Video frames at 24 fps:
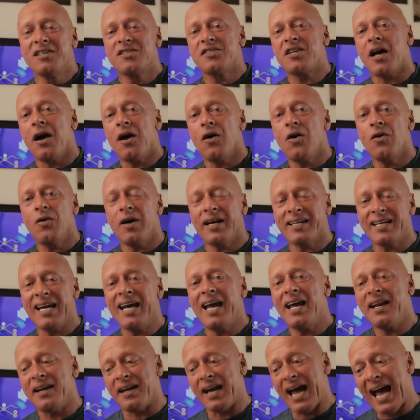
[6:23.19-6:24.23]
So
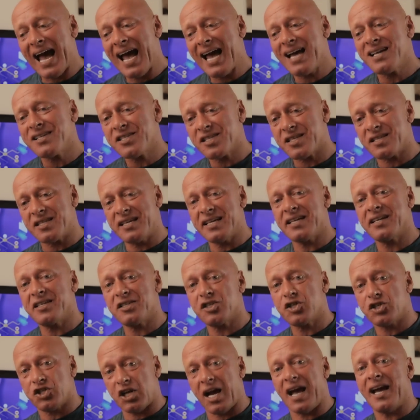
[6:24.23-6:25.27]
again, as
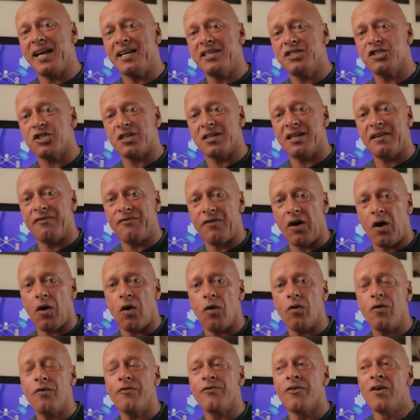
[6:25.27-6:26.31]
things change and
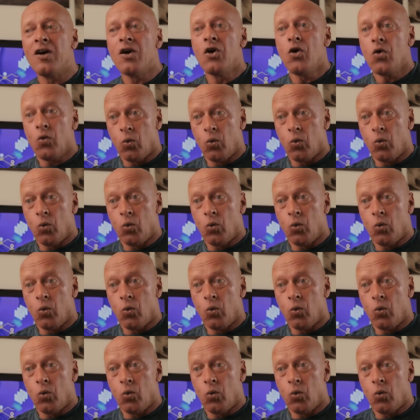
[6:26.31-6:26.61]
evolve,